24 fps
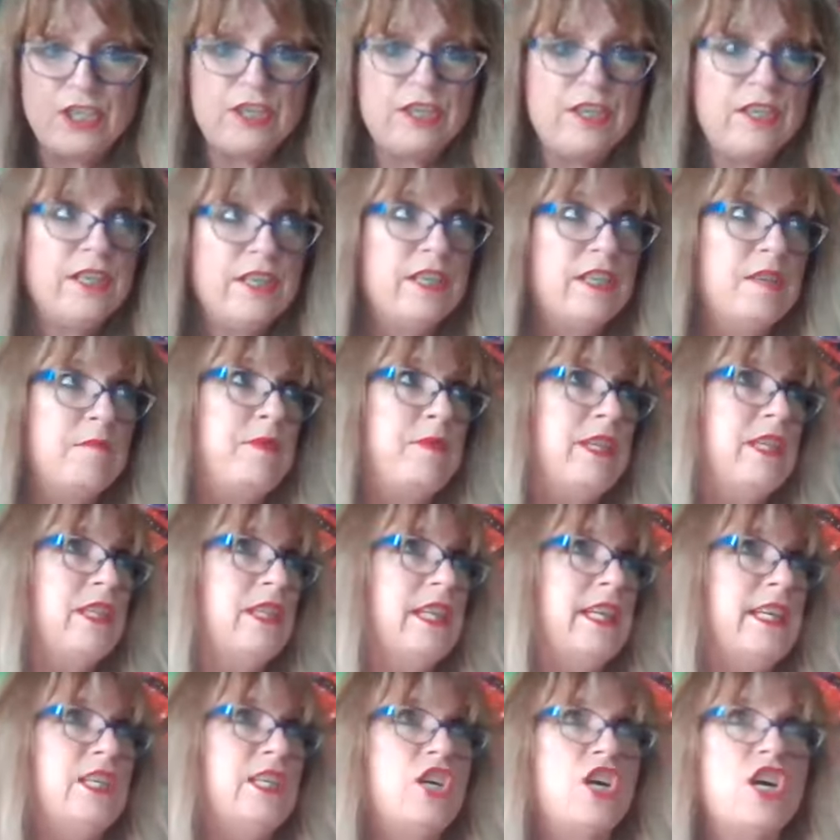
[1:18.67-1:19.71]
You're going to be
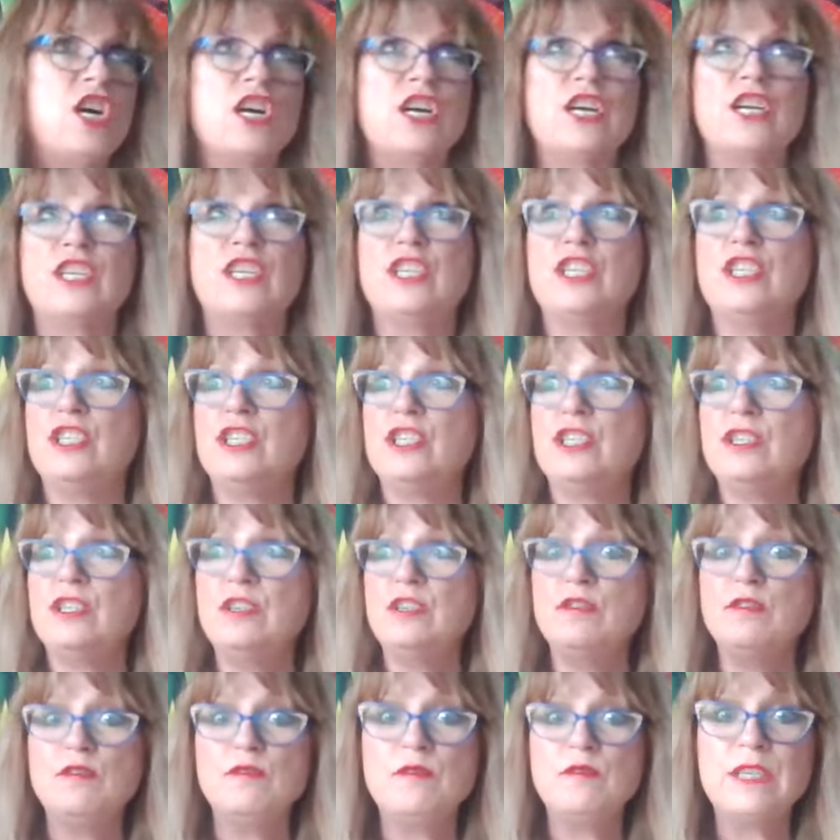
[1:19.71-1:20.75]
like, are
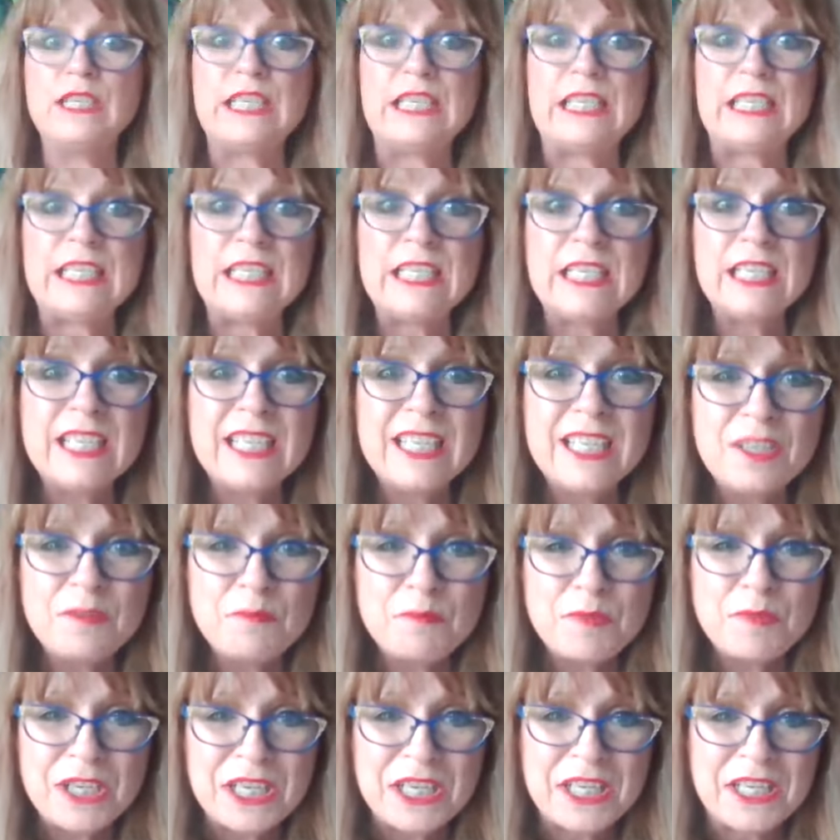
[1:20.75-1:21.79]
you
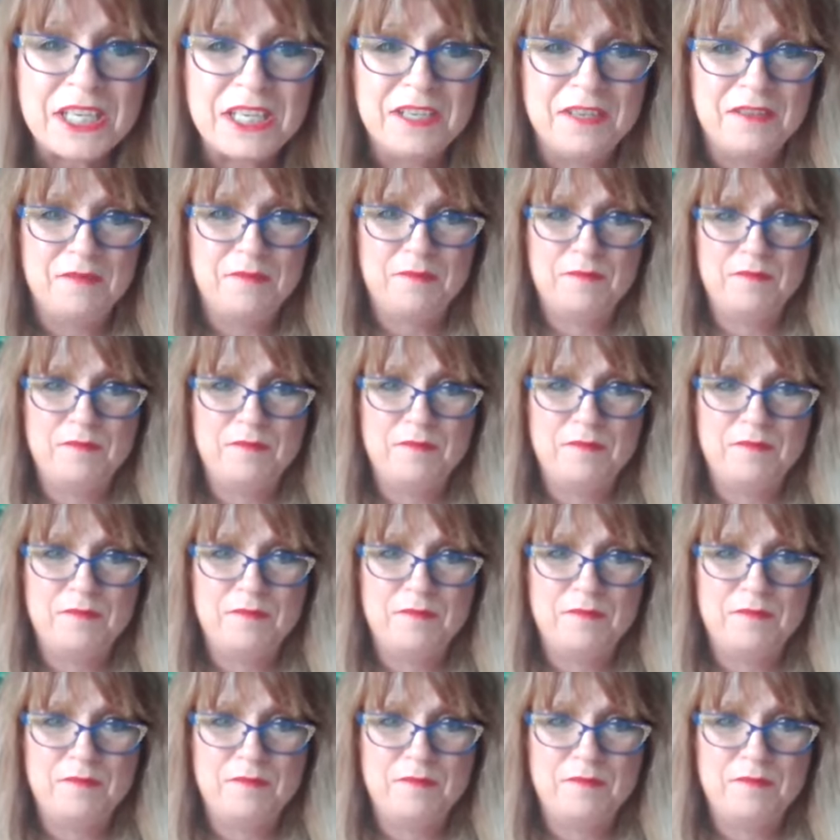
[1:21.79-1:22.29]
kidding me?